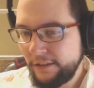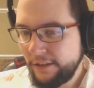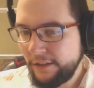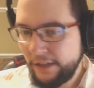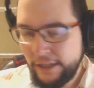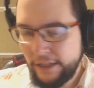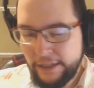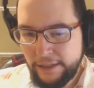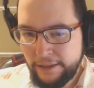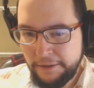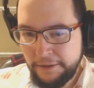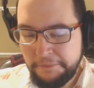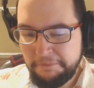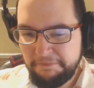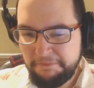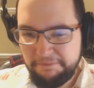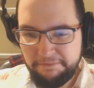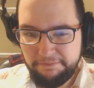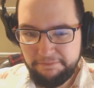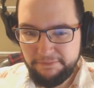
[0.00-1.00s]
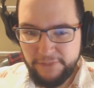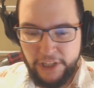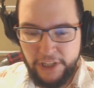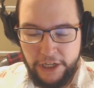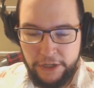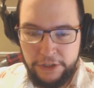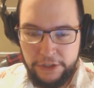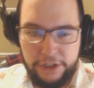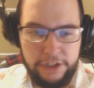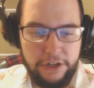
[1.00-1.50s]
you
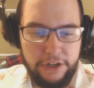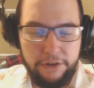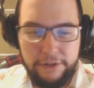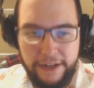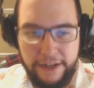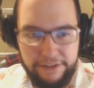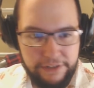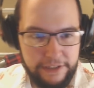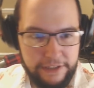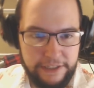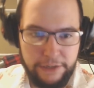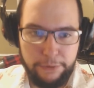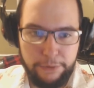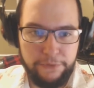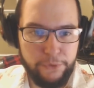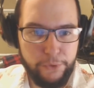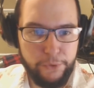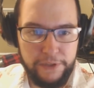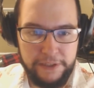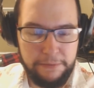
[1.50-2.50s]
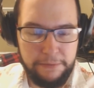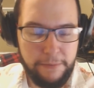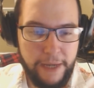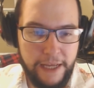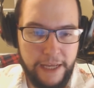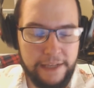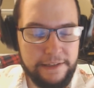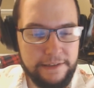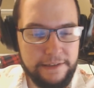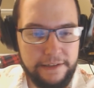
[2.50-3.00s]
know, you don't have to deal with all this
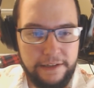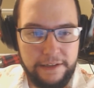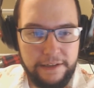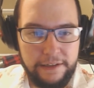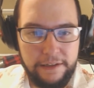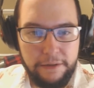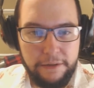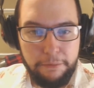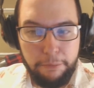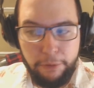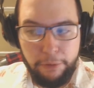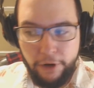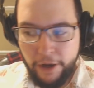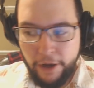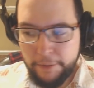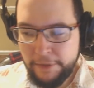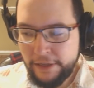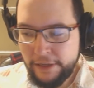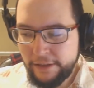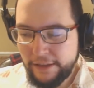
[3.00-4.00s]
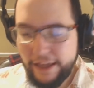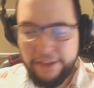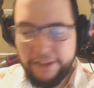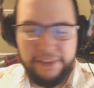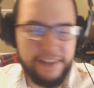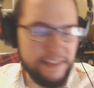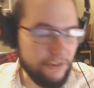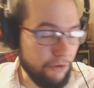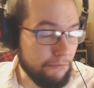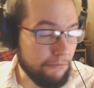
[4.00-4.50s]
mess. But I mean, that
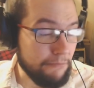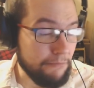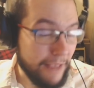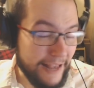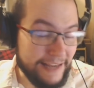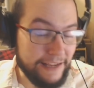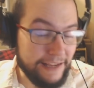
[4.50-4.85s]
there's not many